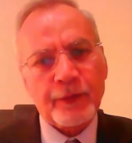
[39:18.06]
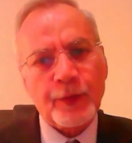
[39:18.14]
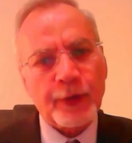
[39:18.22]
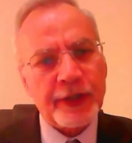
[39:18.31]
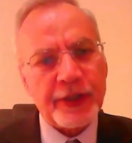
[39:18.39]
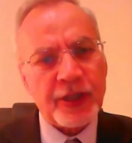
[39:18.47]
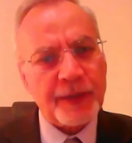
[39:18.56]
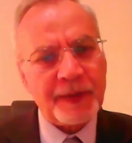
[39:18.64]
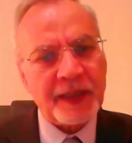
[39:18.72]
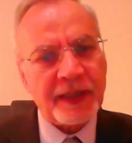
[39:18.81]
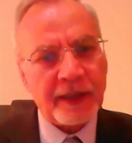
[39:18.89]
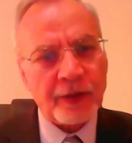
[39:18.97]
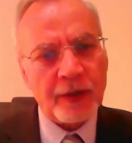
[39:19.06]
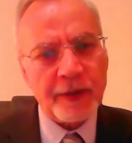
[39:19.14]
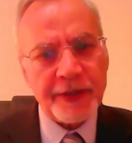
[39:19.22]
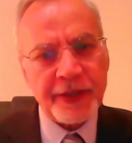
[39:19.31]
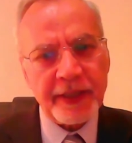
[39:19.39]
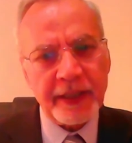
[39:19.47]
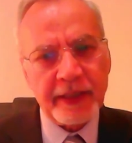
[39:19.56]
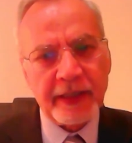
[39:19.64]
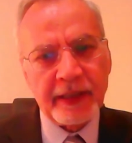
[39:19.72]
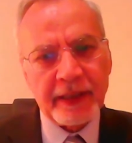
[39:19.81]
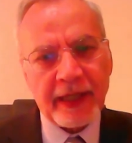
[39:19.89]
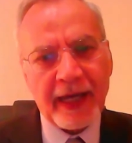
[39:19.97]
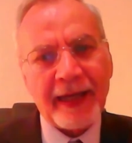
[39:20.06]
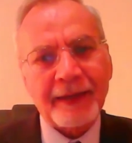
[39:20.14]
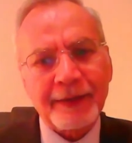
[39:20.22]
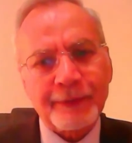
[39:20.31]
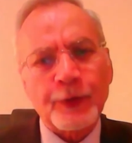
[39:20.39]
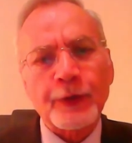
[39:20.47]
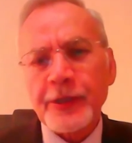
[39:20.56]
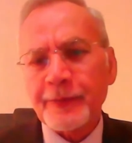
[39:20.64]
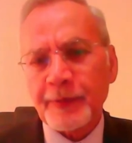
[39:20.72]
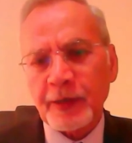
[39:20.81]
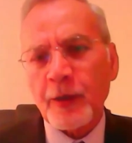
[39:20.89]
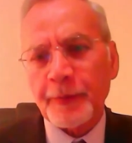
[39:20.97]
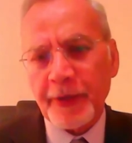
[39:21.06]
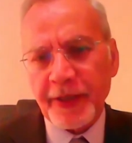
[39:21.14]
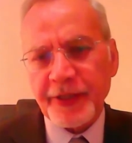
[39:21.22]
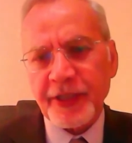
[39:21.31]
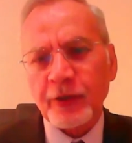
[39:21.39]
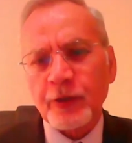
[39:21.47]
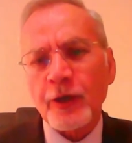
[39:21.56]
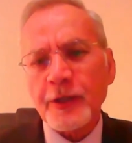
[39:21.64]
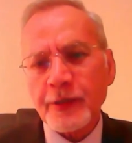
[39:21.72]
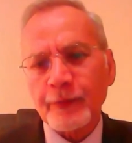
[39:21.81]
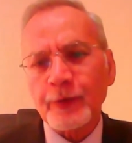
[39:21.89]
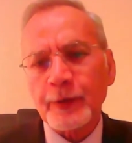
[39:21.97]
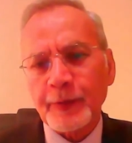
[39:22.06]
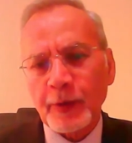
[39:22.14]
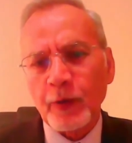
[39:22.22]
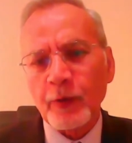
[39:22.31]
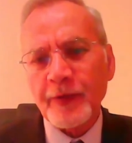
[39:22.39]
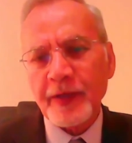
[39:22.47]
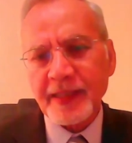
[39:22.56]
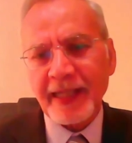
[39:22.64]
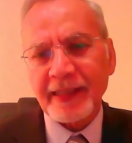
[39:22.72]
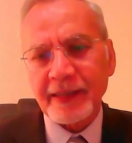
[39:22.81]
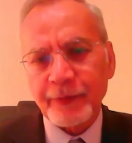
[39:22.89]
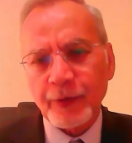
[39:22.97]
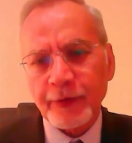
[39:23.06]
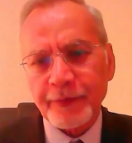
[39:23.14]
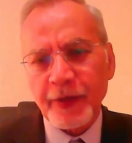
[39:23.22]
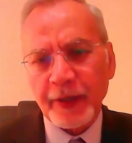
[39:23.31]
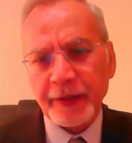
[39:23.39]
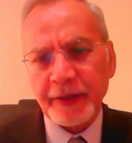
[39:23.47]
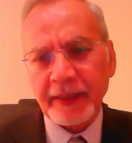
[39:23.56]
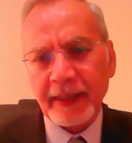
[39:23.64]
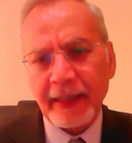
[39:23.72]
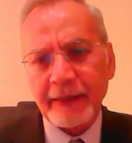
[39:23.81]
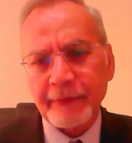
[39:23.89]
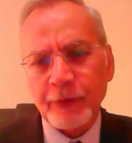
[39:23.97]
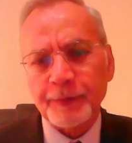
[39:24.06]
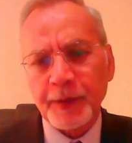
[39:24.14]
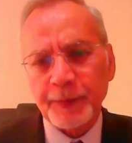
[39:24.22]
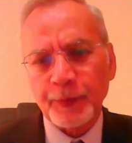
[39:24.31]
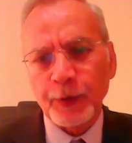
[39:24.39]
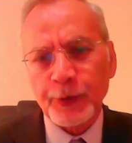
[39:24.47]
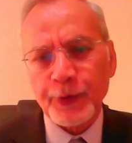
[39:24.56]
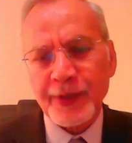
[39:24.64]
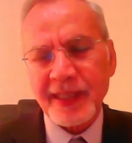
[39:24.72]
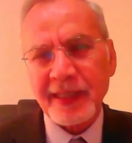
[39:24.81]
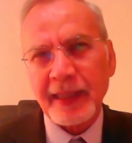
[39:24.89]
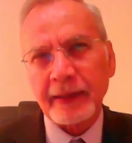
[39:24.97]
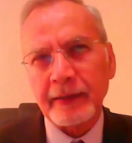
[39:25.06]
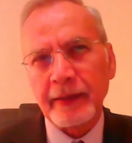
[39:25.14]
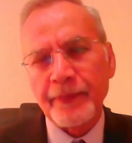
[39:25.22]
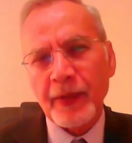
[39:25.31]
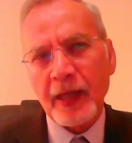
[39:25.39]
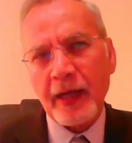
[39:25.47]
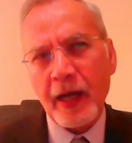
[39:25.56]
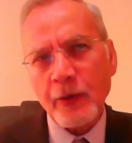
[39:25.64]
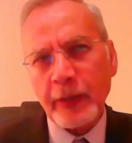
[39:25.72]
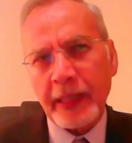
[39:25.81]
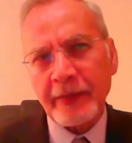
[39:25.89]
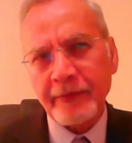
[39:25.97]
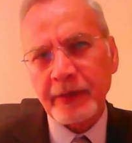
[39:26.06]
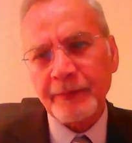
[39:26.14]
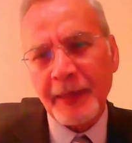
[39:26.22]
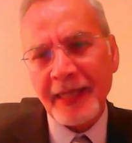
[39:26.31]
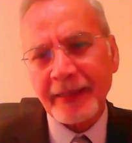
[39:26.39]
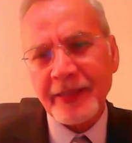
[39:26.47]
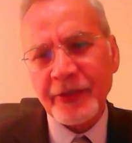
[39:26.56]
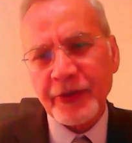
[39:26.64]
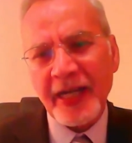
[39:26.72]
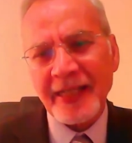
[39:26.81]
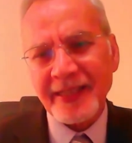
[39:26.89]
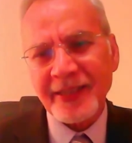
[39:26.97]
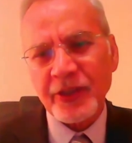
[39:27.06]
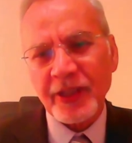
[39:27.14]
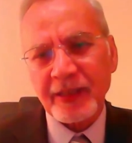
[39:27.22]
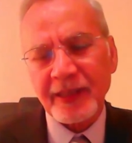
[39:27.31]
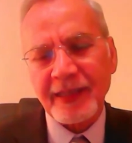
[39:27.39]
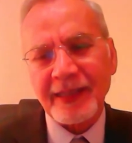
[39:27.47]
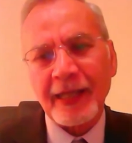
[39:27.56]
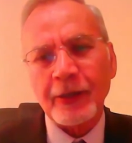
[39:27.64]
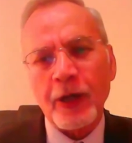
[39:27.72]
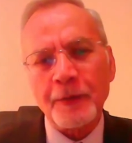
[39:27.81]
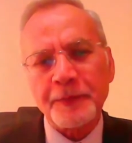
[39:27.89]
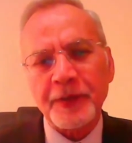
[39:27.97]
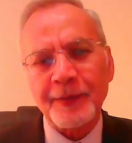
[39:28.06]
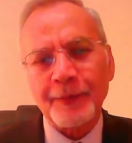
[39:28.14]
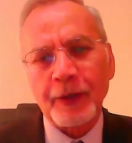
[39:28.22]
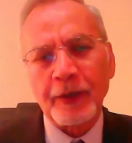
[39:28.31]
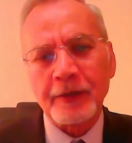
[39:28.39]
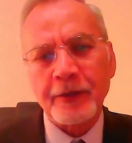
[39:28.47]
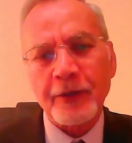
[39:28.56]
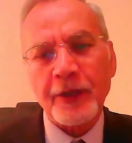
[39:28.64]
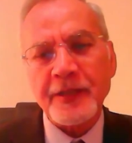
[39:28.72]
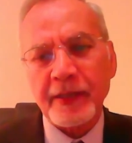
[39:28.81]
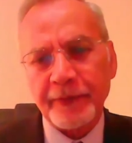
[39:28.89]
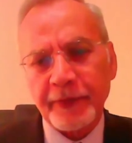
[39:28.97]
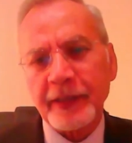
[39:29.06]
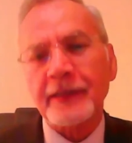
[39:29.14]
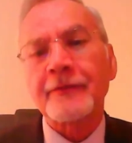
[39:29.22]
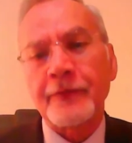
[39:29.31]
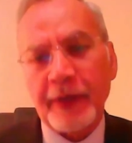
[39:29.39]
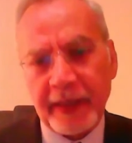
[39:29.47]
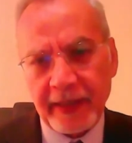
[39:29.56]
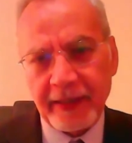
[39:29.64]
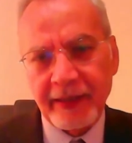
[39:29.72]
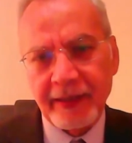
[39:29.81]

for the shipping technology and for shipping operation. Cost would be always at the forefront for people to see that how can we make this transition in an optimal, cost-effective way?